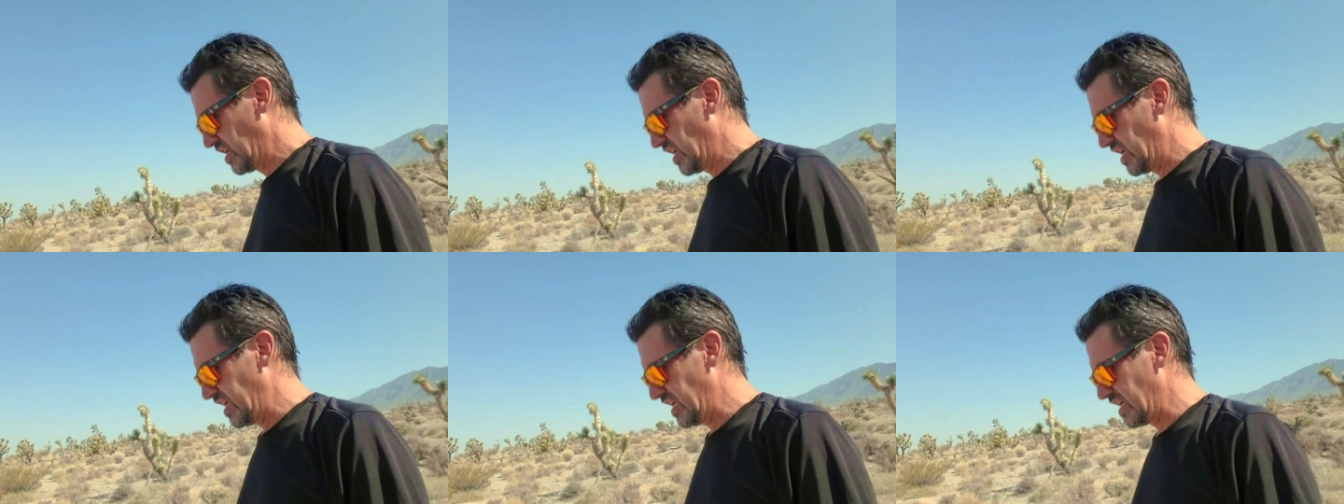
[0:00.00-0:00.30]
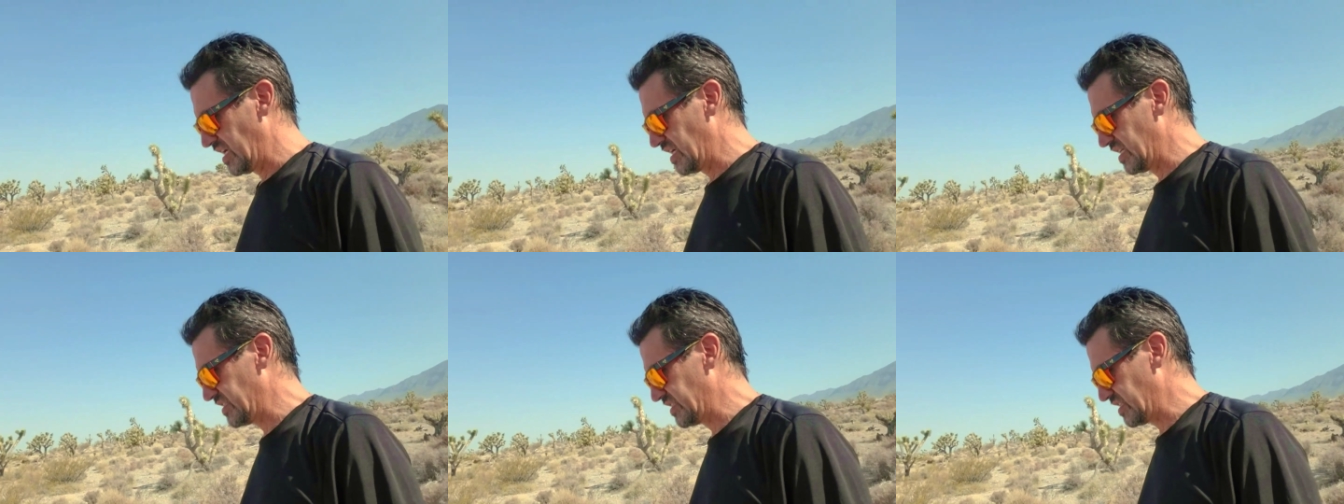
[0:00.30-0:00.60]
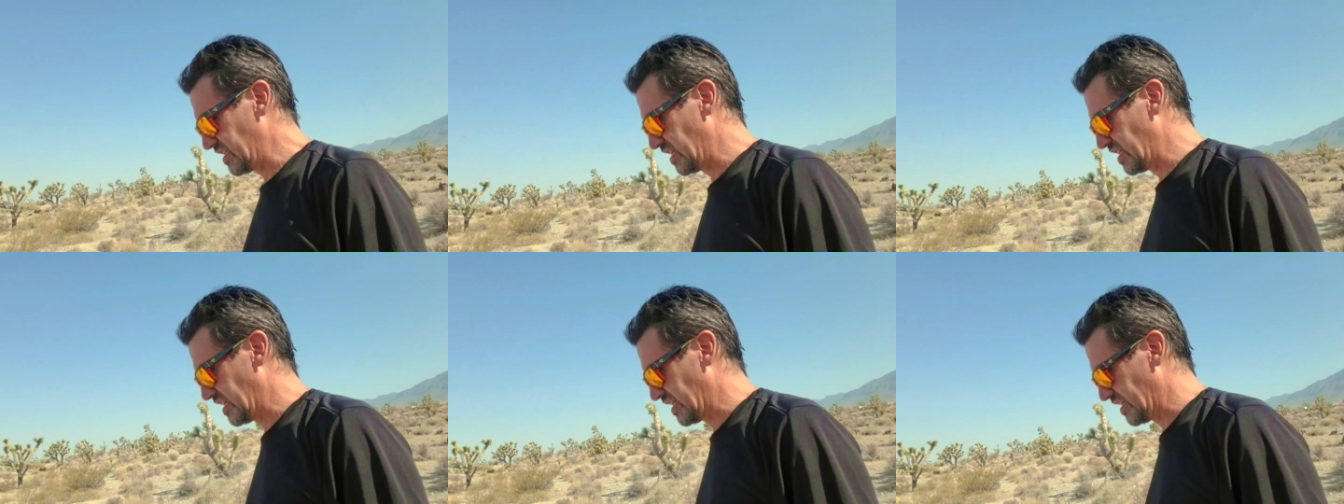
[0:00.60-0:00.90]
and
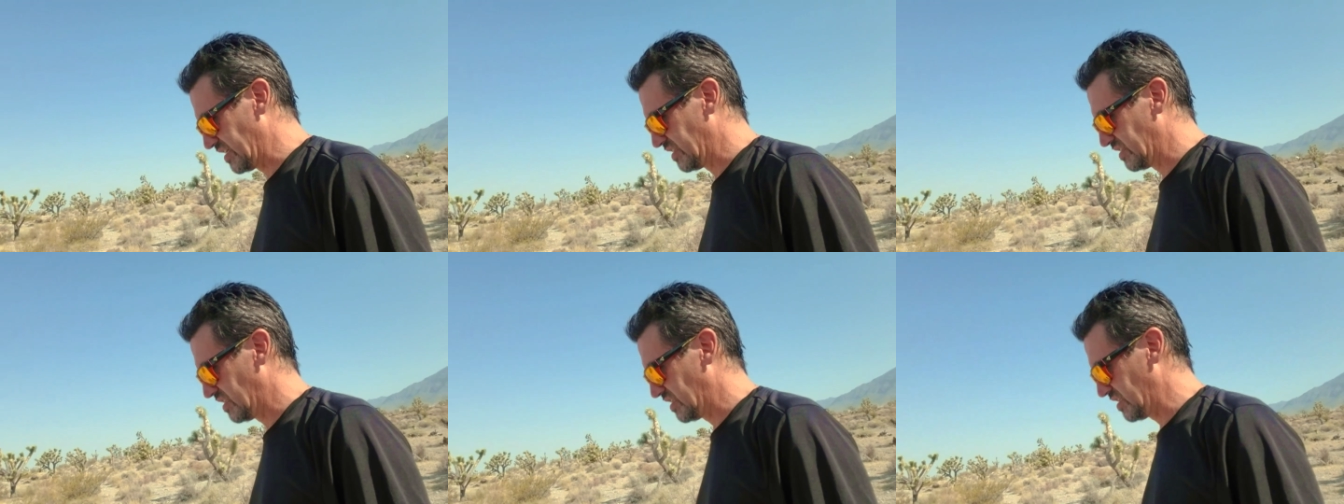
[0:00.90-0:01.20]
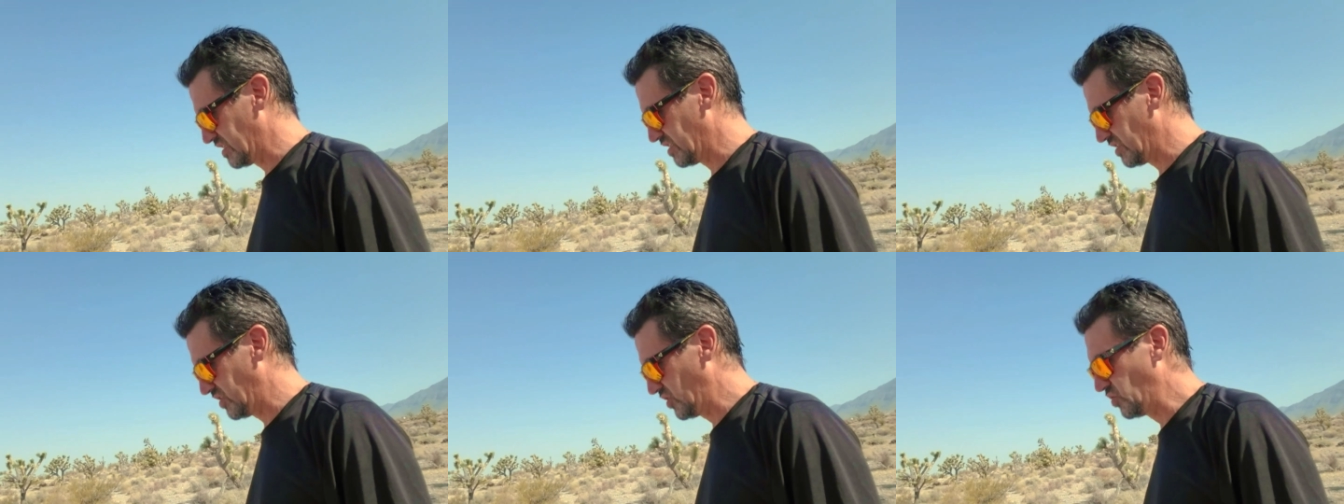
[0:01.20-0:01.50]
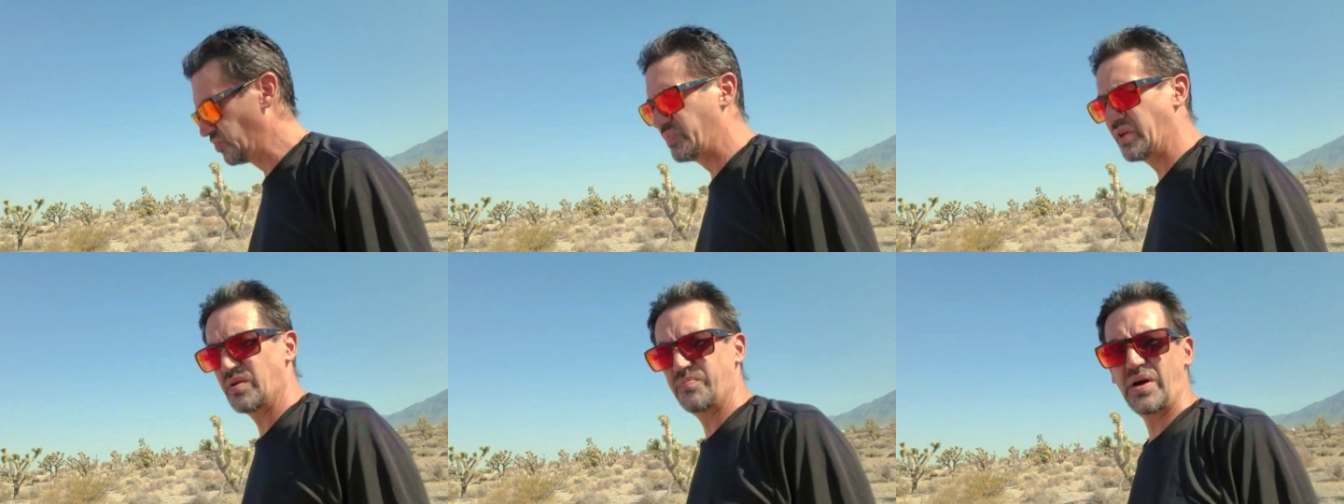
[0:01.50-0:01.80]
the little
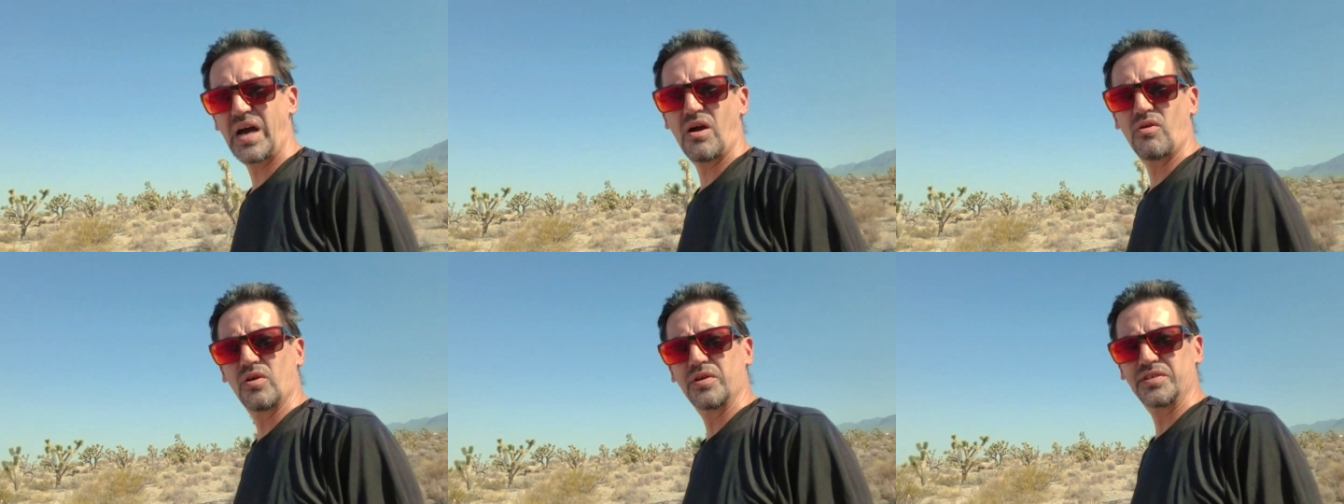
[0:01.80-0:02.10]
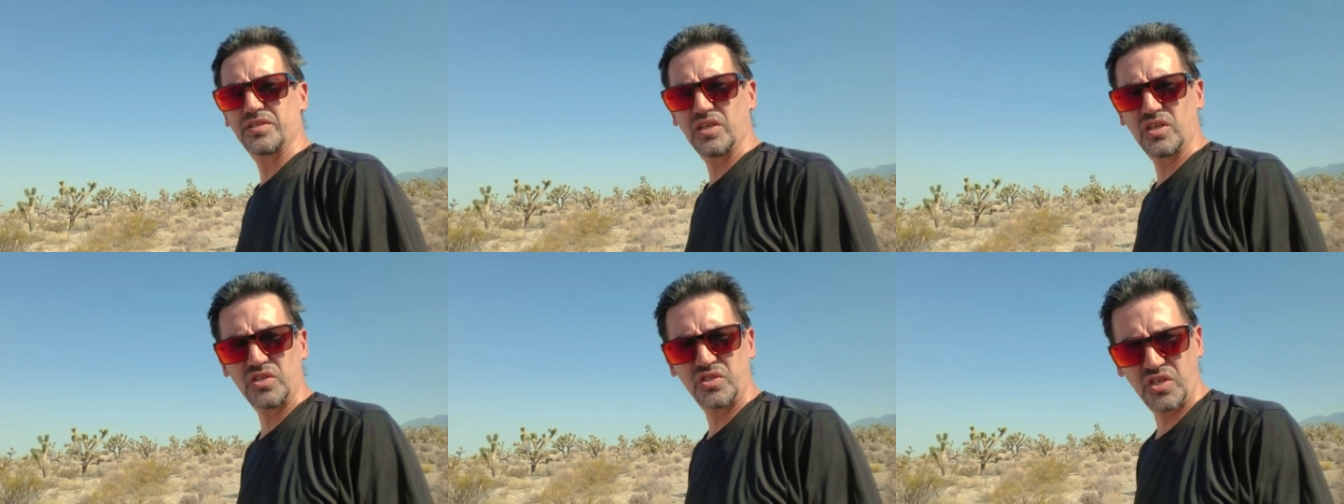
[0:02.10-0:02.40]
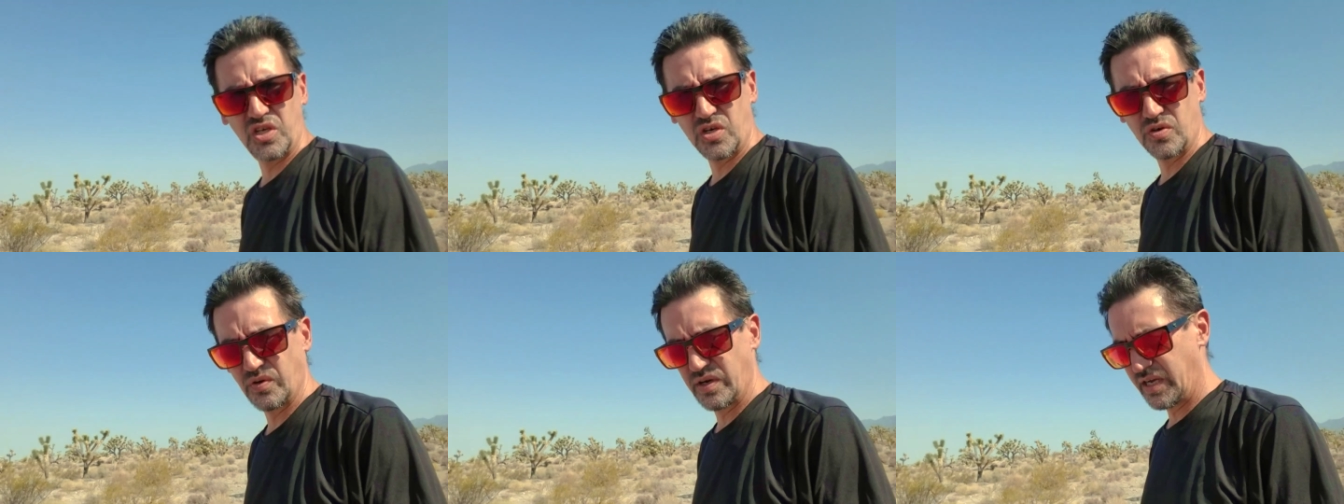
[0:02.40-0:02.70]
bit of power it does
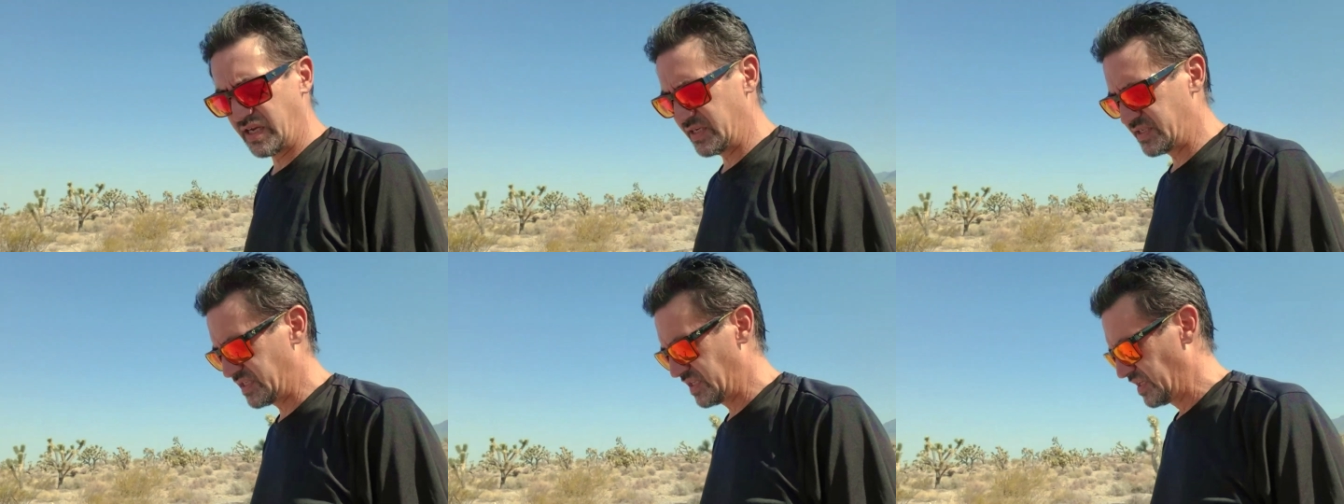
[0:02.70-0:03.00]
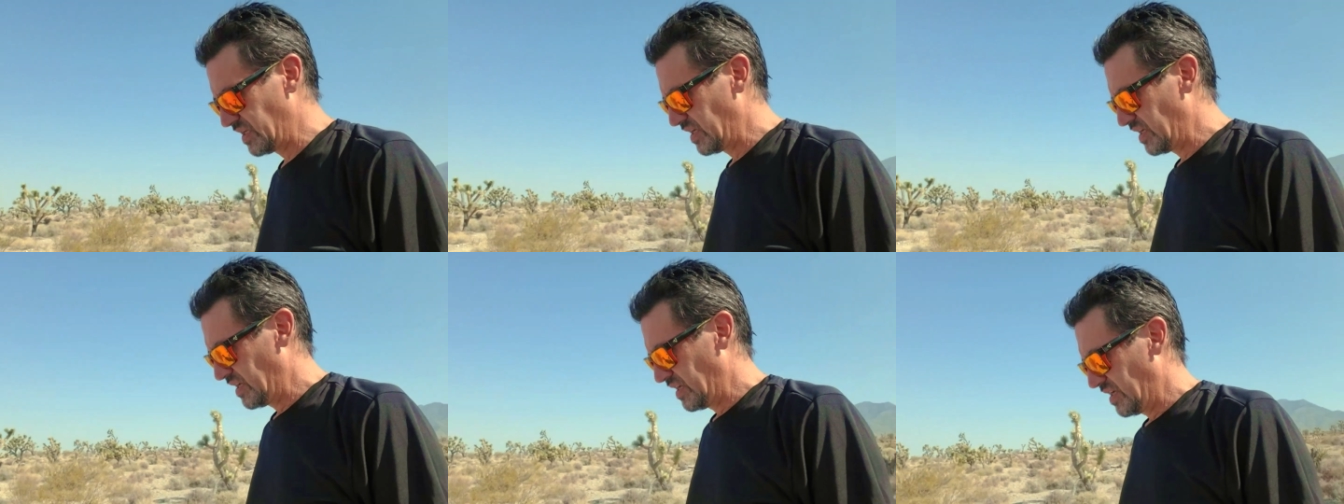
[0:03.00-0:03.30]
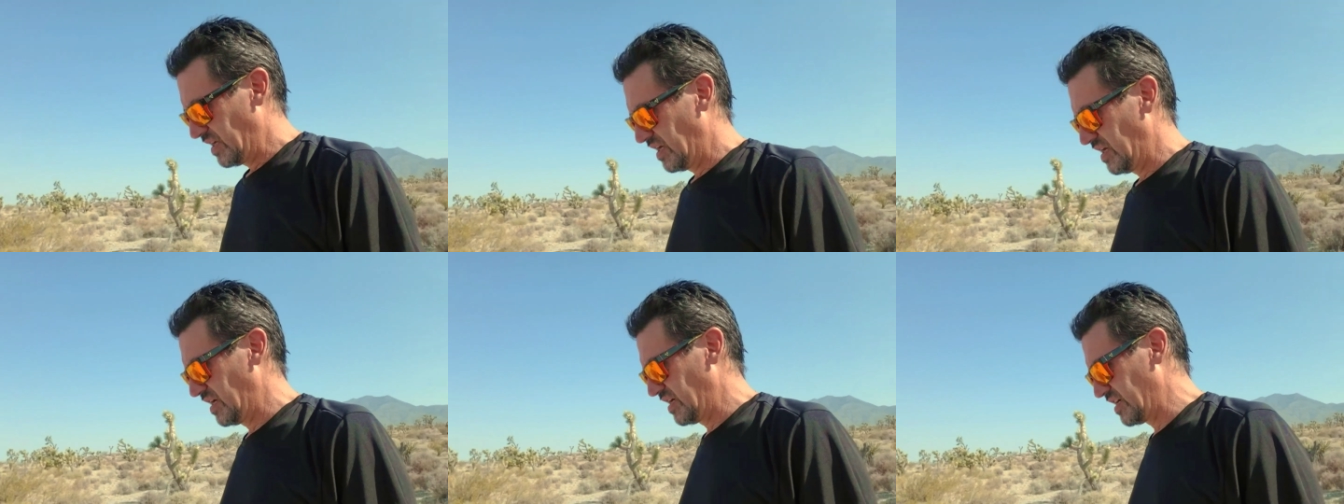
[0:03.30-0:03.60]
generate
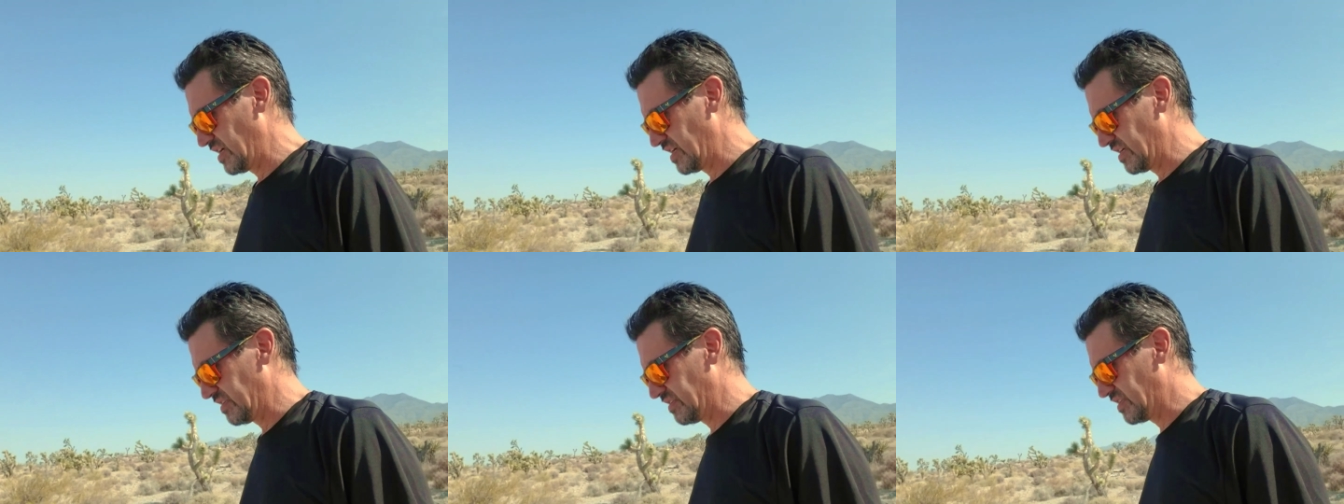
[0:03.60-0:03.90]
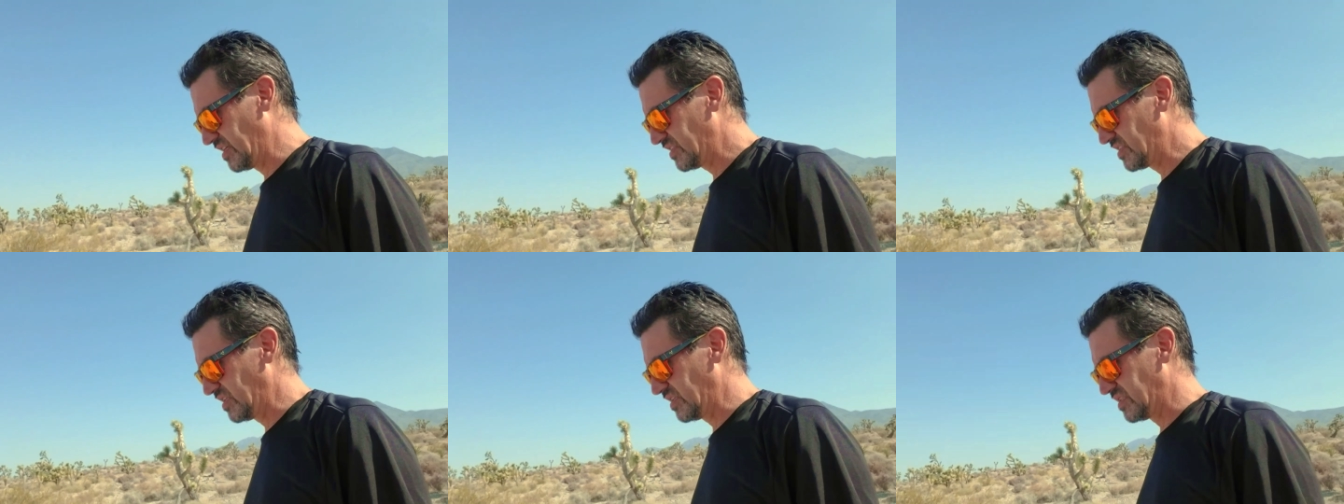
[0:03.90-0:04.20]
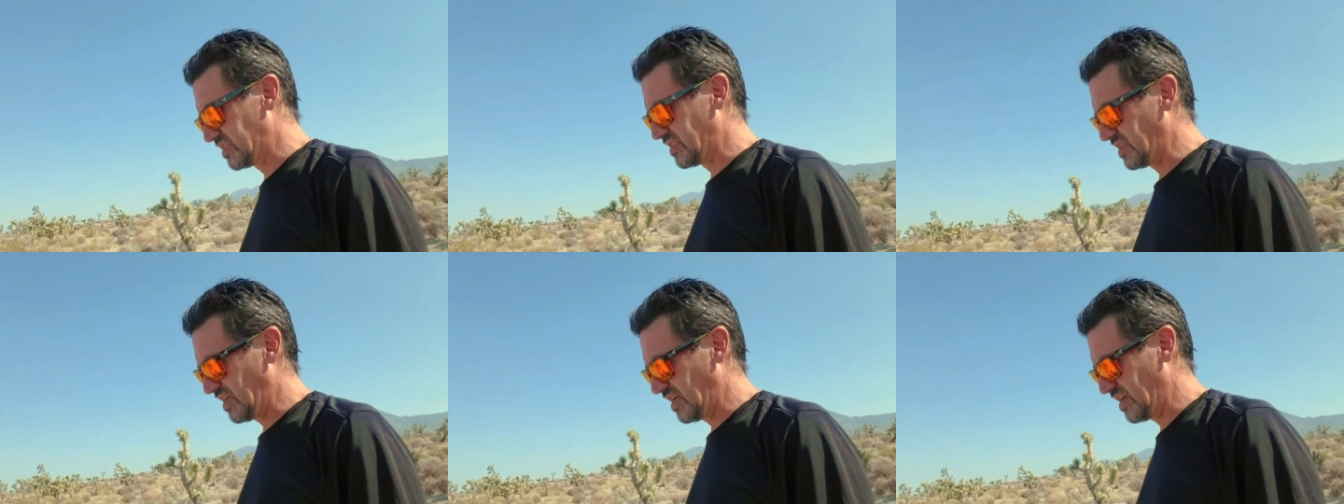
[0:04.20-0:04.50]
doesn't